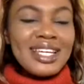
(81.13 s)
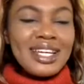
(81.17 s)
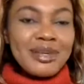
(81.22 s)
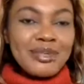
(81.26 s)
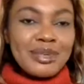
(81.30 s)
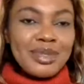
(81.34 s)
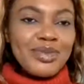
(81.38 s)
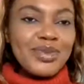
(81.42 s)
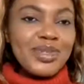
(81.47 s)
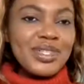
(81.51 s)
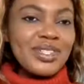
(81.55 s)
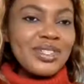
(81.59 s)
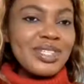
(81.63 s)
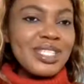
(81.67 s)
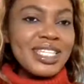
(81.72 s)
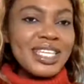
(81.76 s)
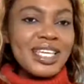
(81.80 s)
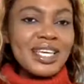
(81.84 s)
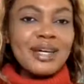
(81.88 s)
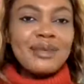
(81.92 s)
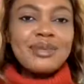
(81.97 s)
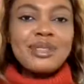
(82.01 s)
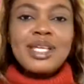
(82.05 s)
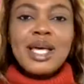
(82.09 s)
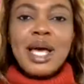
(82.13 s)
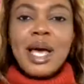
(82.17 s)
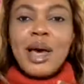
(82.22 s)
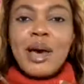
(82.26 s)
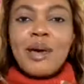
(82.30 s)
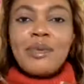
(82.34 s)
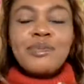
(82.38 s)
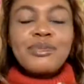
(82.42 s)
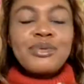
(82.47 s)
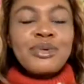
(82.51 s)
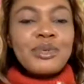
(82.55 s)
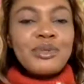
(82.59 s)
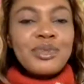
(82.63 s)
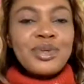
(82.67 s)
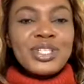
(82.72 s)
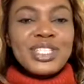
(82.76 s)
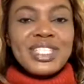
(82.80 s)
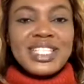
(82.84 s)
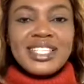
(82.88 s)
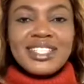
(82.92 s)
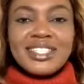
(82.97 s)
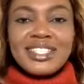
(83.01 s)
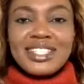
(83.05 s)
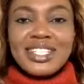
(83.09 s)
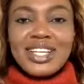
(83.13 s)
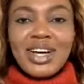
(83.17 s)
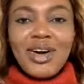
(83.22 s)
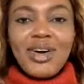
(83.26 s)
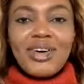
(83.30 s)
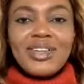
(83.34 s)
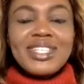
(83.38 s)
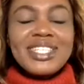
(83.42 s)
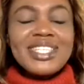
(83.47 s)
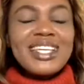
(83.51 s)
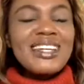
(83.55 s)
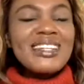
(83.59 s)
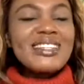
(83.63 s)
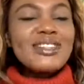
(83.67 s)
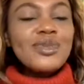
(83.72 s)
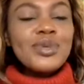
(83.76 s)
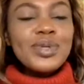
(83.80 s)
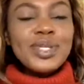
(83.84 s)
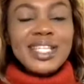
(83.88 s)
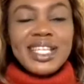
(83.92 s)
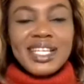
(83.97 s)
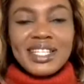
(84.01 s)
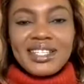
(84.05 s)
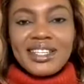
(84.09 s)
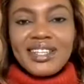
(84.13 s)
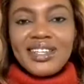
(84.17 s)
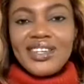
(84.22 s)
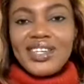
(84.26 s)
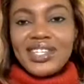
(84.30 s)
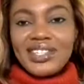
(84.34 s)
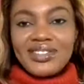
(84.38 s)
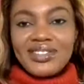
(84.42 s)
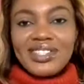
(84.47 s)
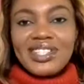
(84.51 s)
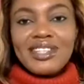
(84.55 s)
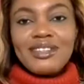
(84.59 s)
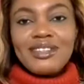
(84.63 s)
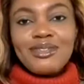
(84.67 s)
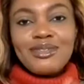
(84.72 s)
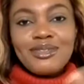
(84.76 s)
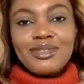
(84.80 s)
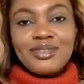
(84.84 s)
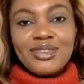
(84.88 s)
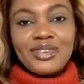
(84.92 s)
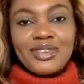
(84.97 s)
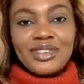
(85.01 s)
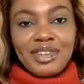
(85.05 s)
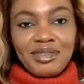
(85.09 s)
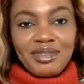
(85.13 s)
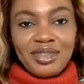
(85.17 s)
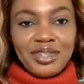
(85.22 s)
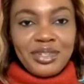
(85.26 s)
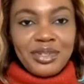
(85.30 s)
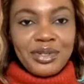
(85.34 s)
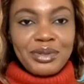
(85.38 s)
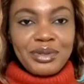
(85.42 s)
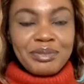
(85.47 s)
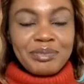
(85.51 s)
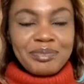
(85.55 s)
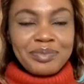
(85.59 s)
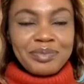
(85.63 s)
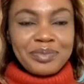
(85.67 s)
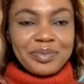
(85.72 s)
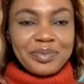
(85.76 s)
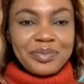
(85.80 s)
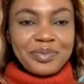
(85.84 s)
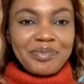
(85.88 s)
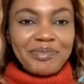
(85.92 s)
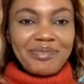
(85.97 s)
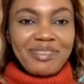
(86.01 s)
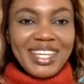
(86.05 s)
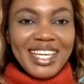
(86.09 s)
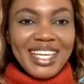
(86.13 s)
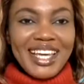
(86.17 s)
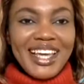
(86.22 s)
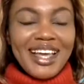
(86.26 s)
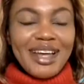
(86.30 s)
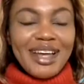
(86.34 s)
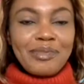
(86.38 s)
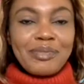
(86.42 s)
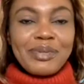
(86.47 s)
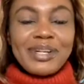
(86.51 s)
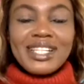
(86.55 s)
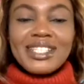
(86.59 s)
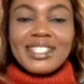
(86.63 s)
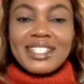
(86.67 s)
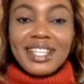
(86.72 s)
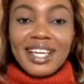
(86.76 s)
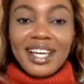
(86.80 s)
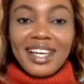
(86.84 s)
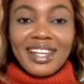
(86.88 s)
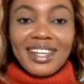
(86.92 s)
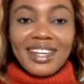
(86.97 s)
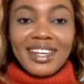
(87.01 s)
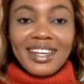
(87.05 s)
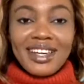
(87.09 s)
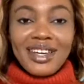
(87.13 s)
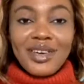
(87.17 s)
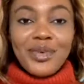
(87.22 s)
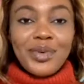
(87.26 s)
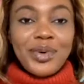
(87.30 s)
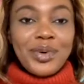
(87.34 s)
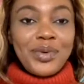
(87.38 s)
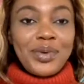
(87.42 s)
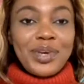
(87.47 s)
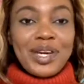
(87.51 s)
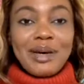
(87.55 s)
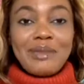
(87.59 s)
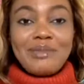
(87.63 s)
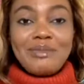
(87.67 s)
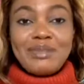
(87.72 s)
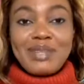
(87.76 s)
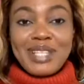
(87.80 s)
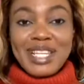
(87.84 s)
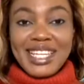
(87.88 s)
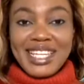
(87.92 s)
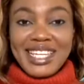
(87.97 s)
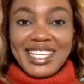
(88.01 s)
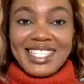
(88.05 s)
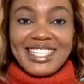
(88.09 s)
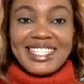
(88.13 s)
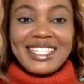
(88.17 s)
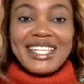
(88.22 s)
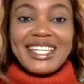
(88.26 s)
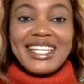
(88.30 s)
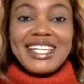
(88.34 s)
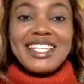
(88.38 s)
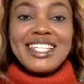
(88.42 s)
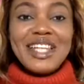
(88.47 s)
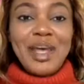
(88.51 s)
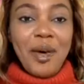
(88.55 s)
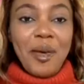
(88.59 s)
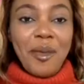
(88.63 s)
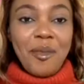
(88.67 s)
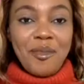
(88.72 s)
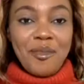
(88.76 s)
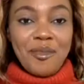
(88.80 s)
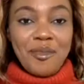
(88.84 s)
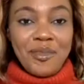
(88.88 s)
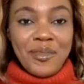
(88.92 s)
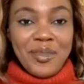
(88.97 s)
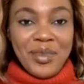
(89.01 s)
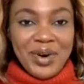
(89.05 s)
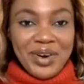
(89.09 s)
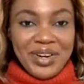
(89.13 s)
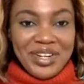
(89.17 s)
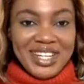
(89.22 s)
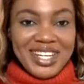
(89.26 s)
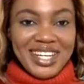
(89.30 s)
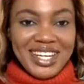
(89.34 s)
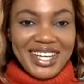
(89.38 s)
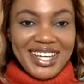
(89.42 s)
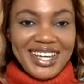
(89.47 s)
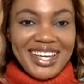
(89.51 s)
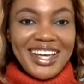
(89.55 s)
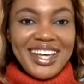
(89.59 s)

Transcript: We just kept promoting the content without it yielding revenue. Practically, we were bleeding money.